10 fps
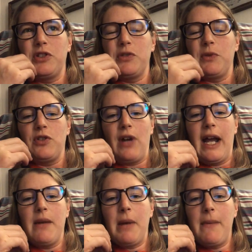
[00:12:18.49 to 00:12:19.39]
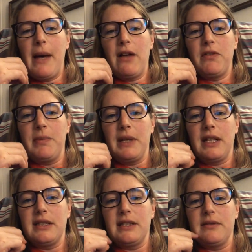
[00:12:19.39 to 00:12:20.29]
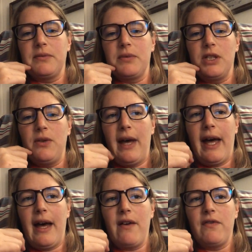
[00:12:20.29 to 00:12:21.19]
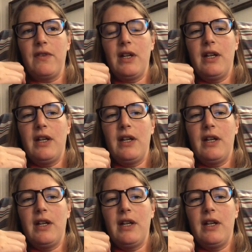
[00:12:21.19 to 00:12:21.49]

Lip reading: super dry in my mouth, because when you have